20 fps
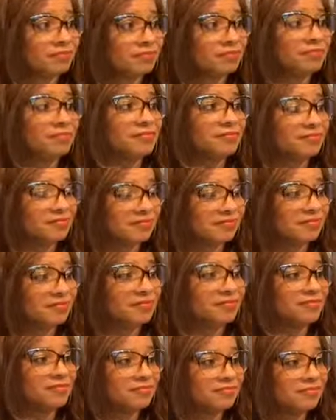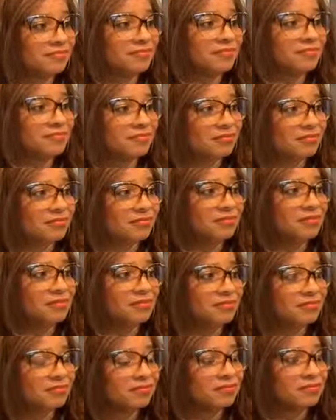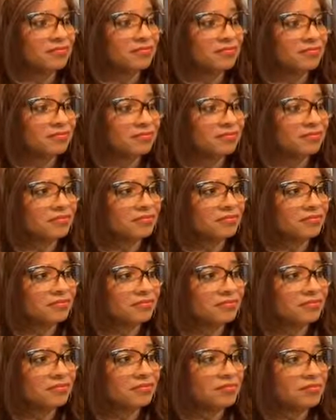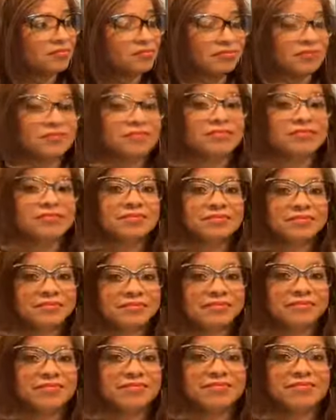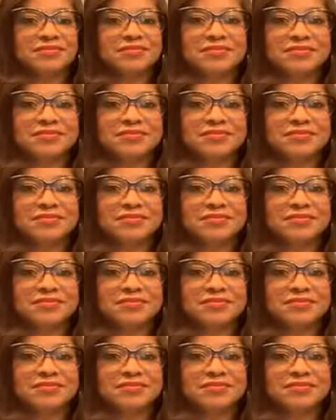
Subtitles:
The person shown says nothing.